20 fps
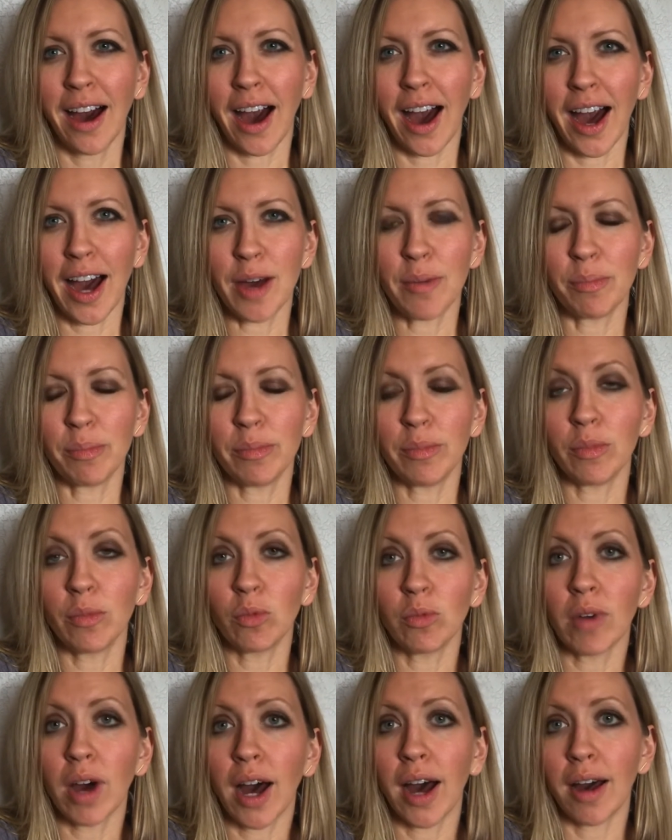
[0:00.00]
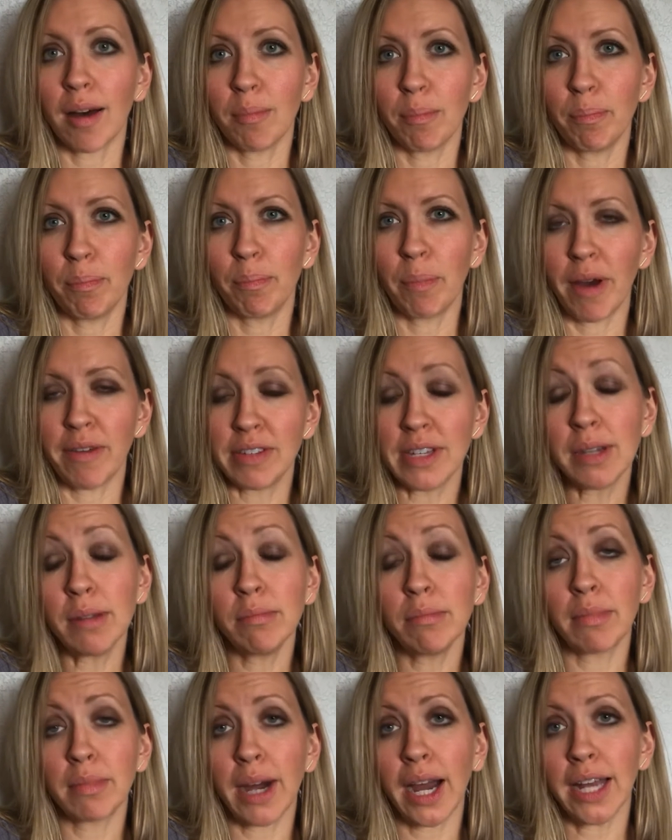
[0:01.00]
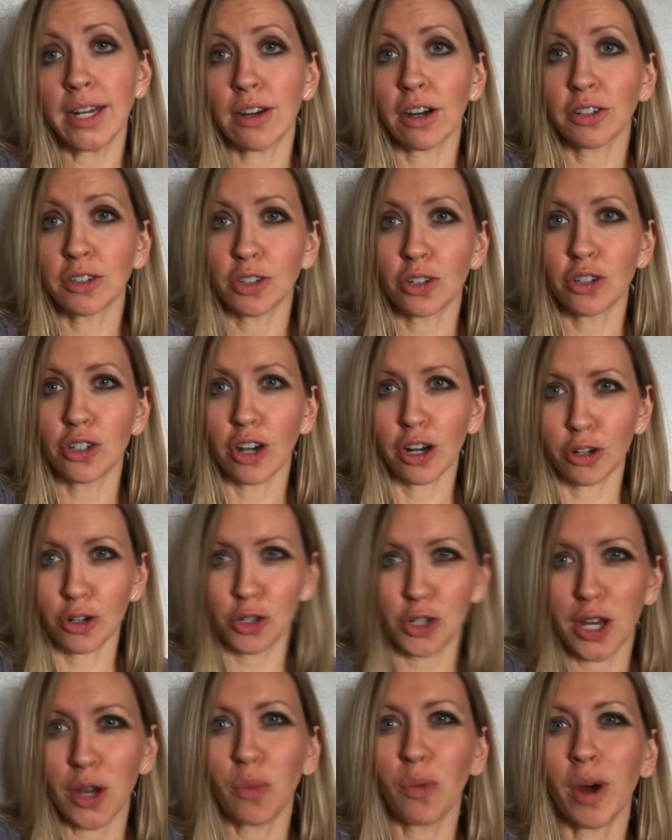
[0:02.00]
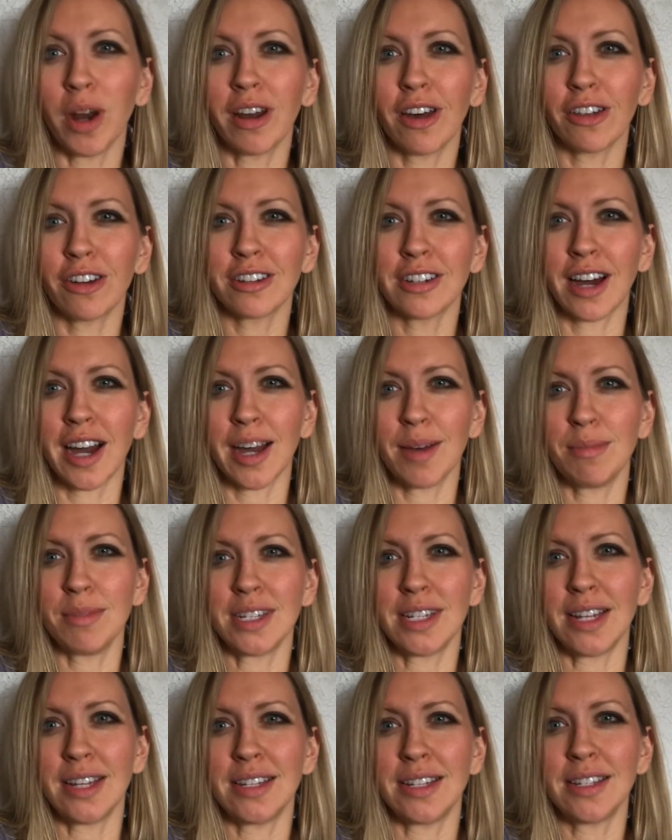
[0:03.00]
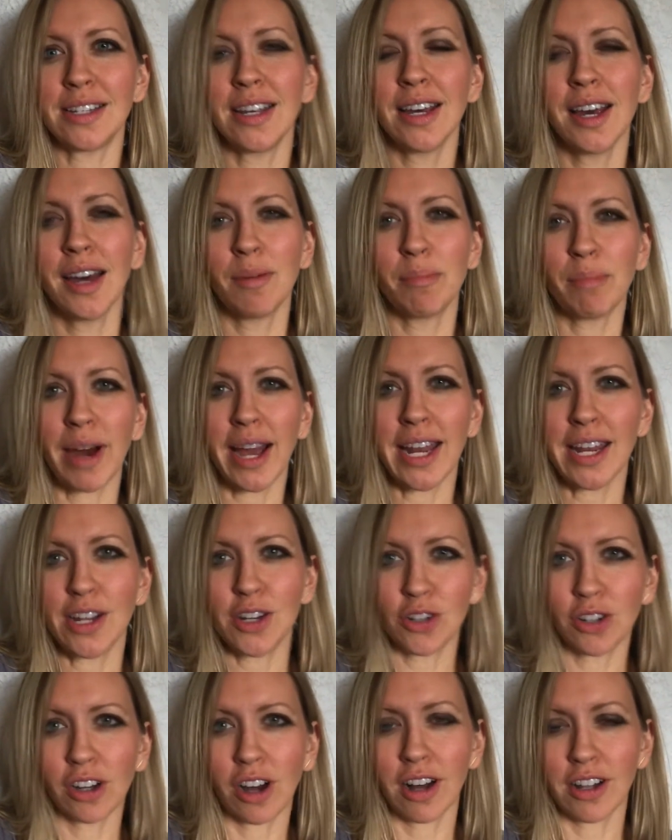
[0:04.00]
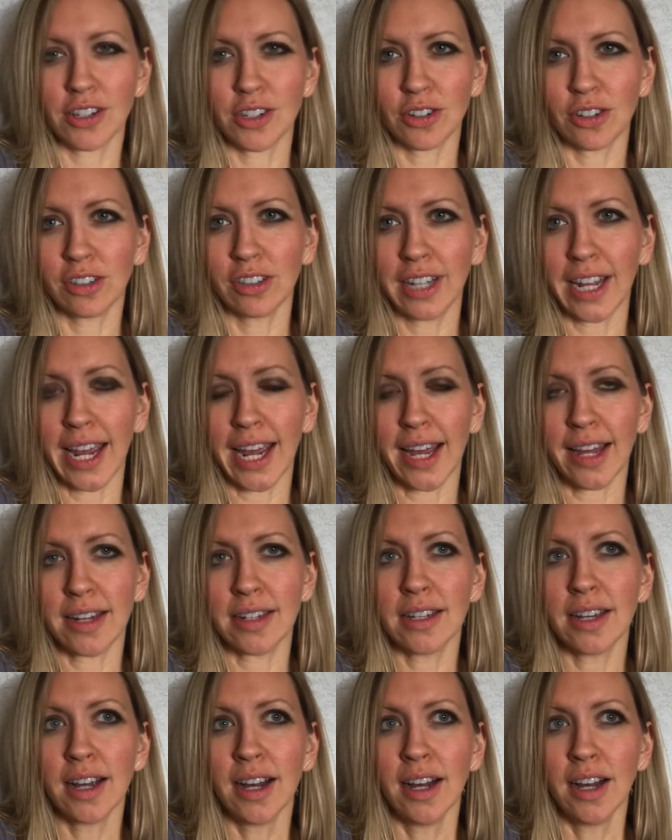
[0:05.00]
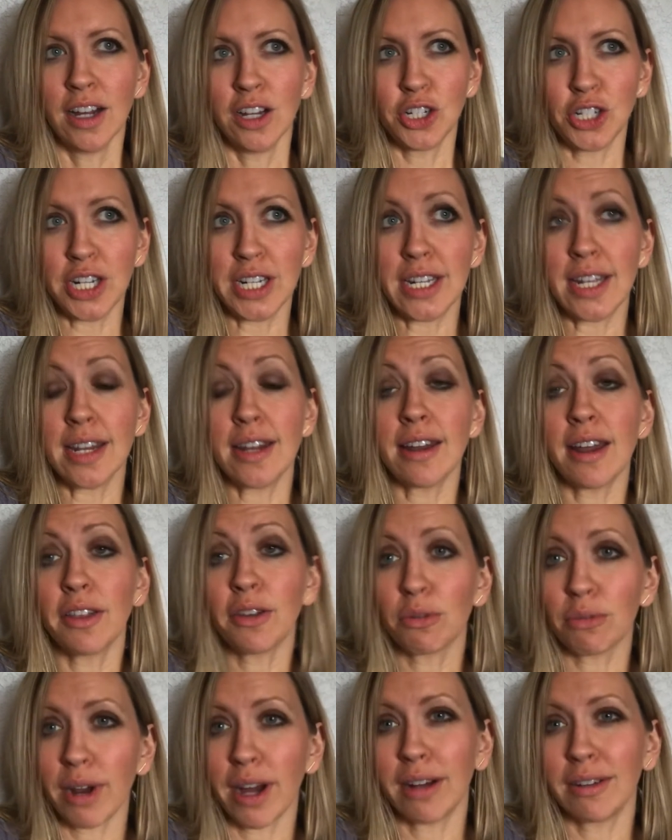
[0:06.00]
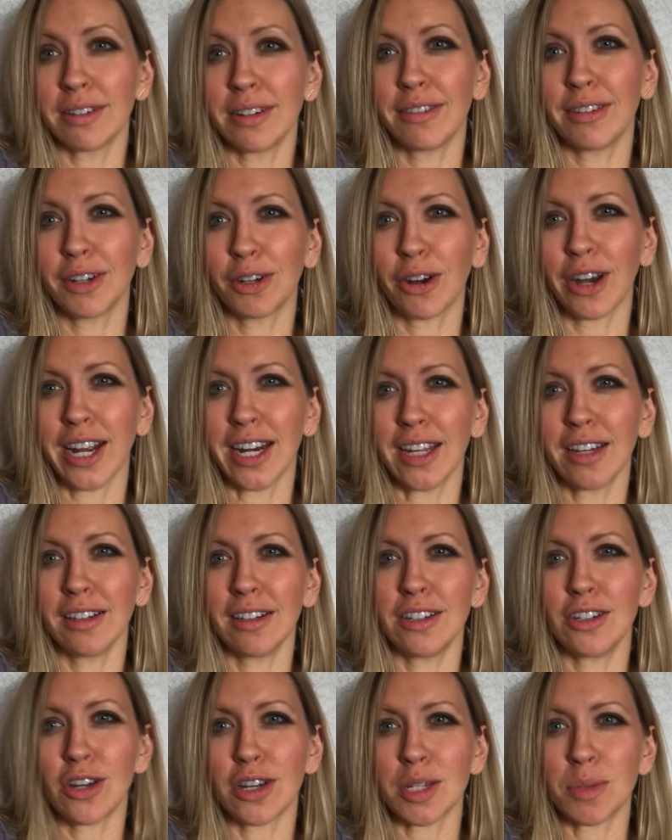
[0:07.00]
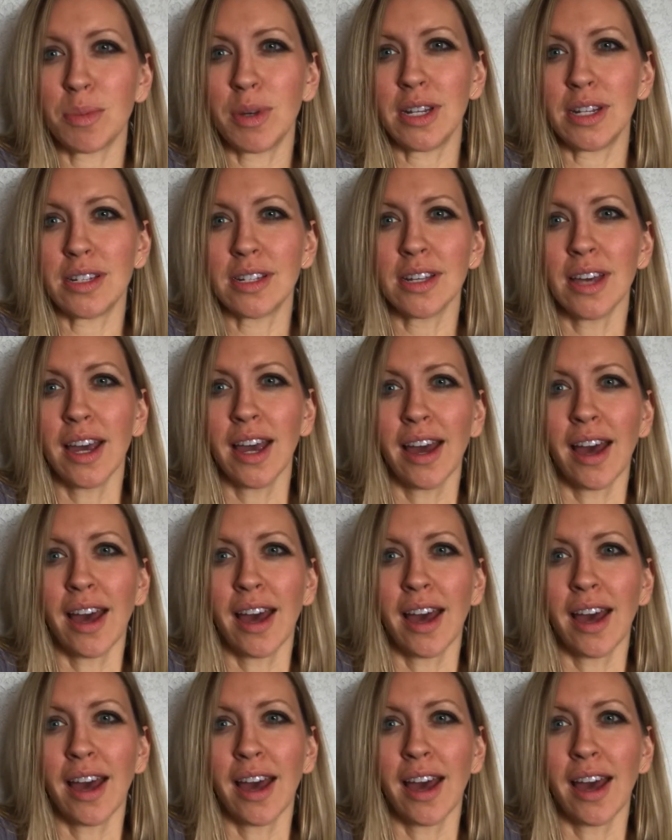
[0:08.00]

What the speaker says: I've seen my doctor, Dr. Che, one other time since my initial consult, and she did another round of the cranial adjustments.